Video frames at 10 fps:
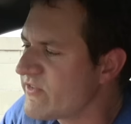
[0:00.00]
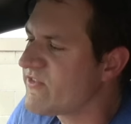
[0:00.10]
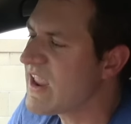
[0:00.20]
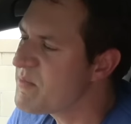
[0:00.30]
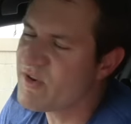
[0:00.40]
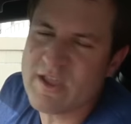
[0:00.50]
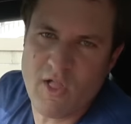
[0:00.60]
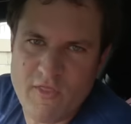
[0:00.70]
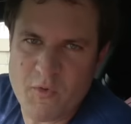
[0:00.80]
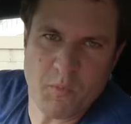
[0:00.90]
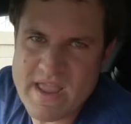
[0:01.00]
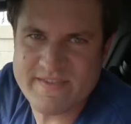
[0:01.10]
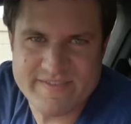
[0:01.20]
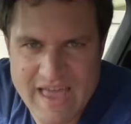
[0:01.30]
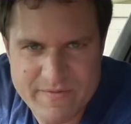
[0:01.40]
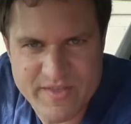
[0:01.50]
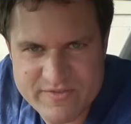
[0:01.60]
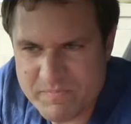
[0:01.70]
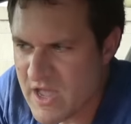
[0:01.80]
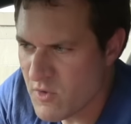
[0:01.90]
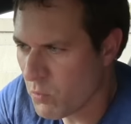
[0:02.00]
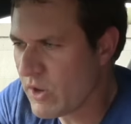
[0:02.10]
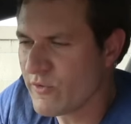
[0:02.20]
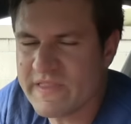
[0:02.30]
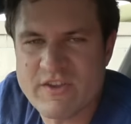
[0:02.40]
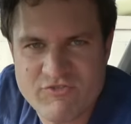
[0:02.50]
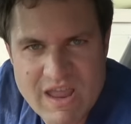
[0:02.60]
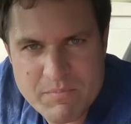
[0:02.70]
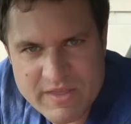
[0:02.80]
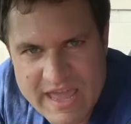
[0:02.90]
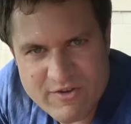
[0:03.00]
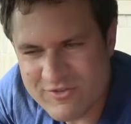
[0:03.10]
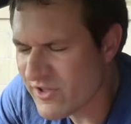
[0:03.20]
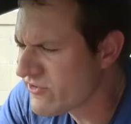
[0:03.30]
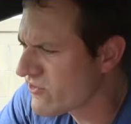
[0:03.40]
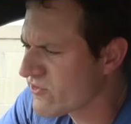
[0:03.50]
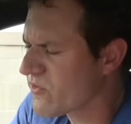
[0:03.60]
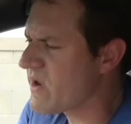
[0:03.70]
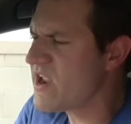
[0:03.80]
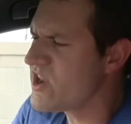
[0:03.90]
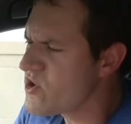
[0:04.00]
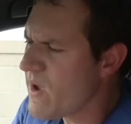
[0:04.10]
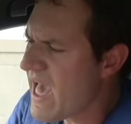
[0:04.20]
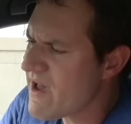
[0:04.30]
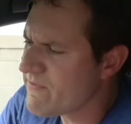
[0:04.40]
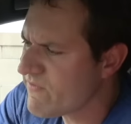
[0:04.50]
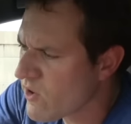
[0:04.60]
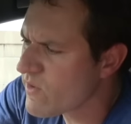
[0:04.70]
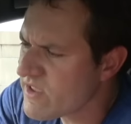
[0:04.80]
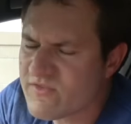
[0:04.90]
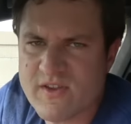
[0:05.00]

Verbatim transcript: Same deal on the right side of this weirdly shaped gauge cluster screen. You have various